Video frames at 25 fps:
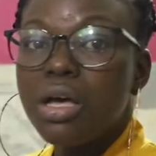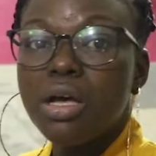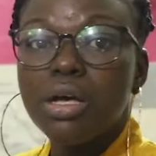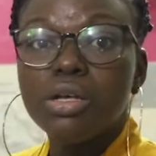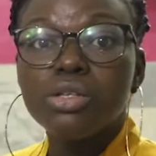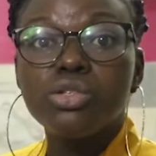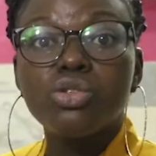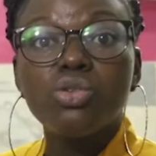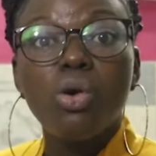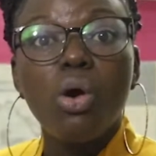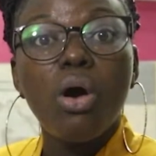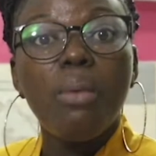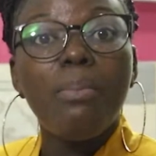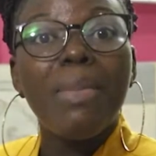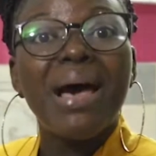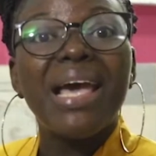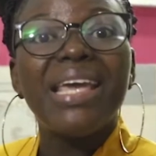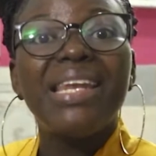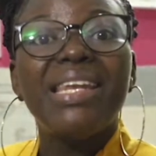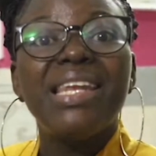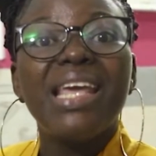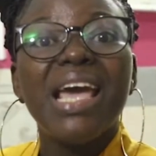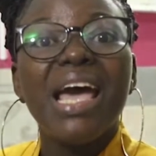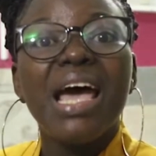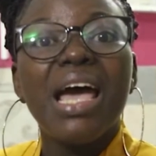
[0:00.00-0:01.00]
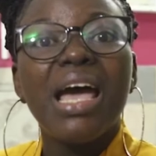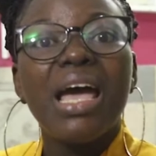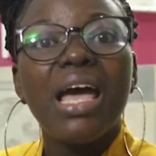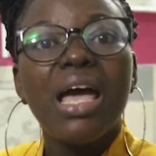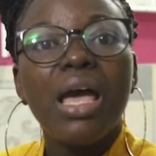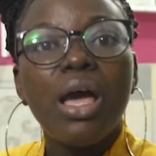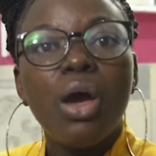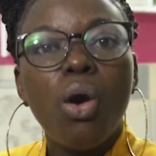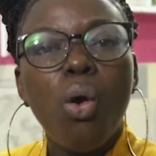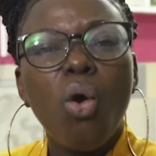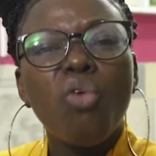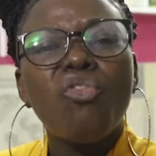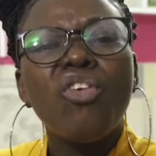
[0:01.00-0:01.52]
So my dear,
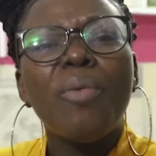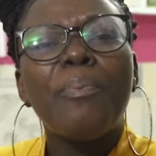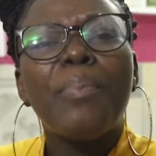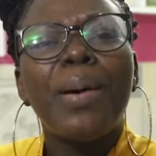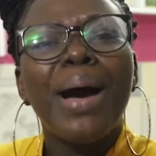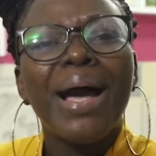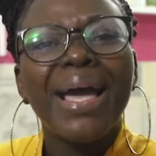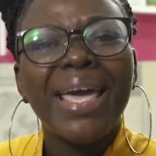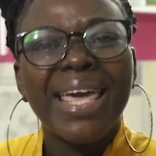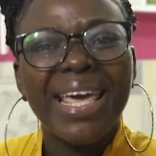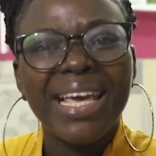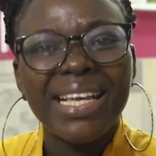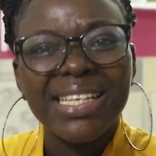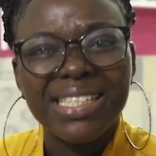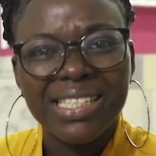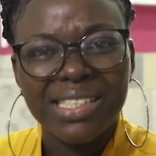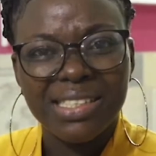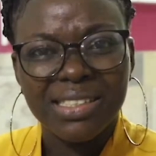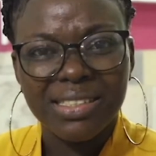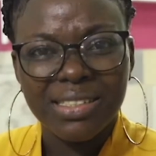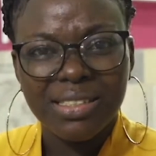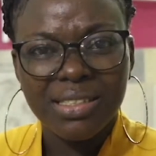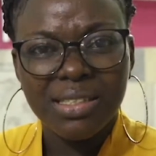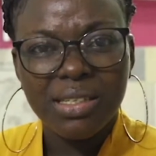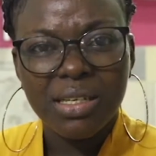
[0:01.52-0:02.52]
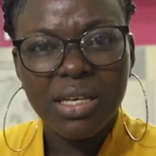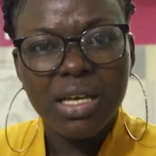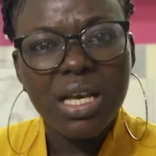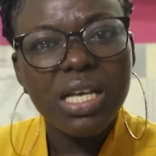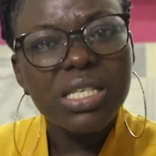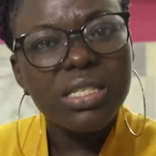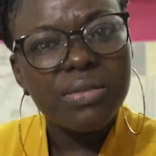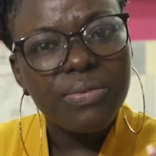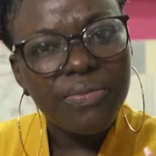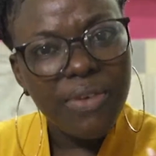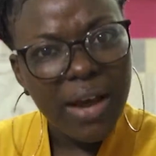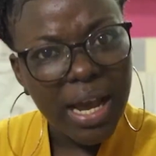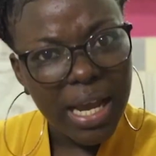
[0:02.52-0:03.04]
overpackaging
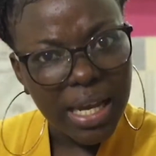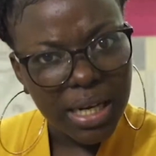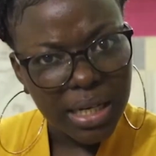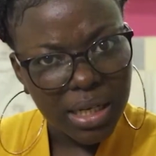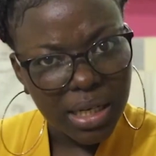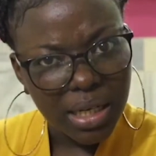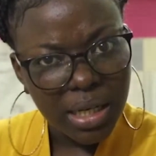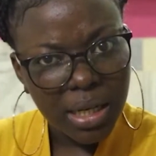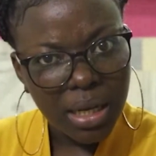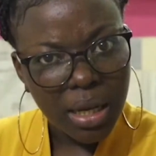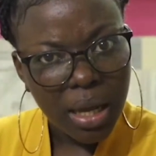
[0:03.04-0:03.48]
is fine,